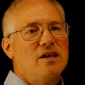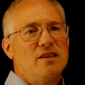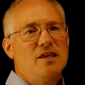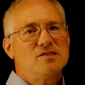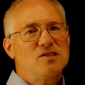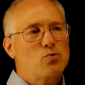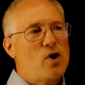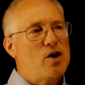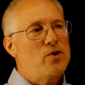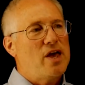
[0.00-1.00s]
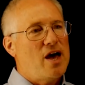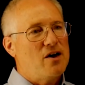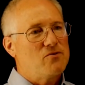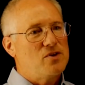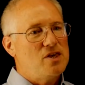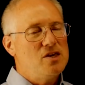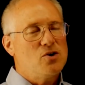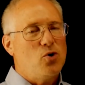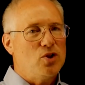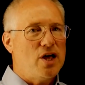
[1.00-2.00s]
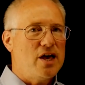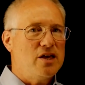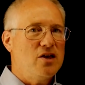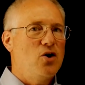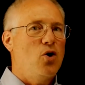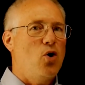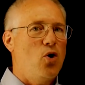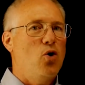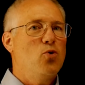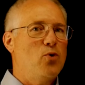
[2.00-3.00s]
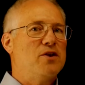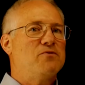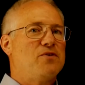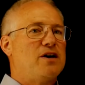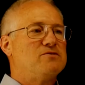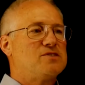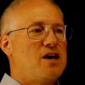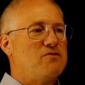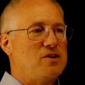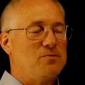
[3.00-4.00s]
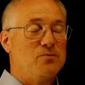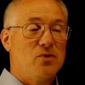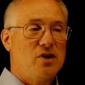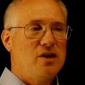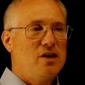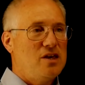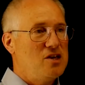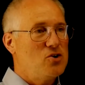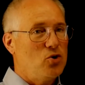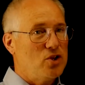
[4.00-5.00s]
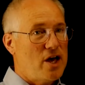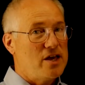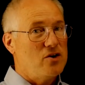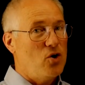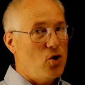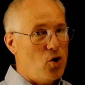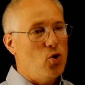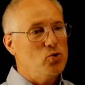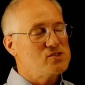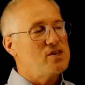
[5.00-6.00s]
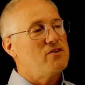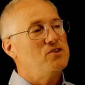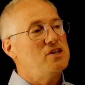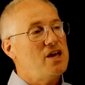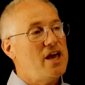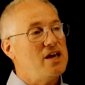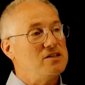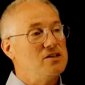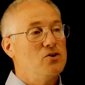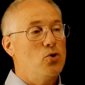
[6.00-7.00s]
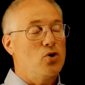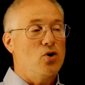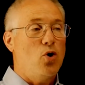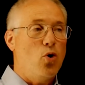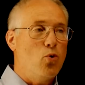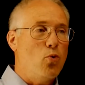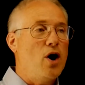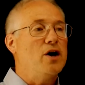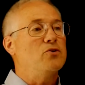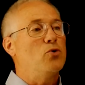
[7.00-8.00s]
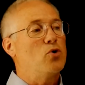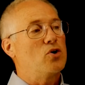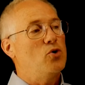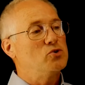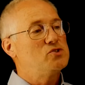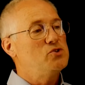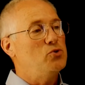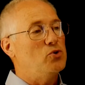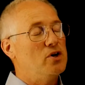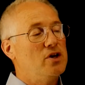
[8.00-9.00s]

This is why we have E. coli O157, E. coli O78, or O1 or O2.